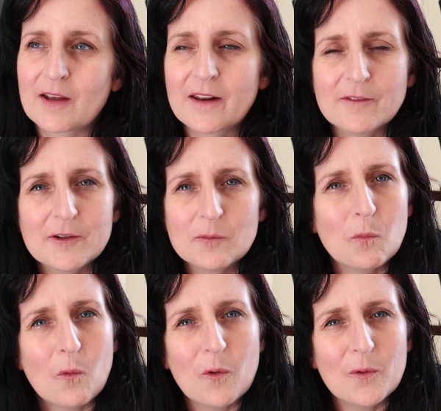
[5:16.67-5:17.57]
Kind of at
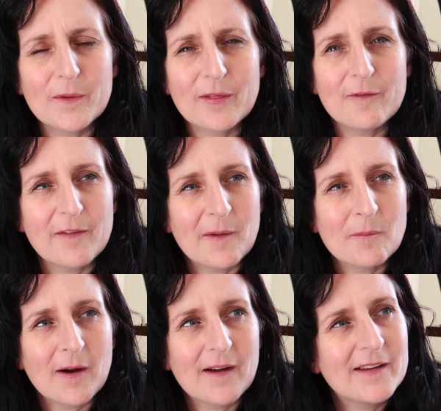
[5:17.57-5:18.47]
war with the
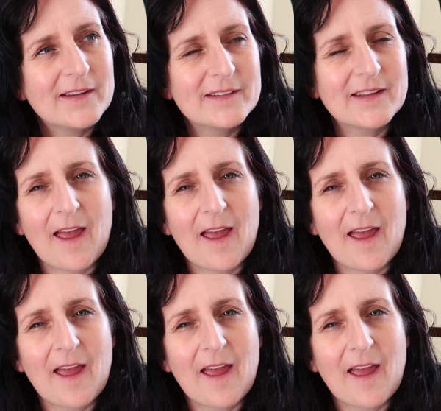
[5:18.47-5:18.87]
vampires,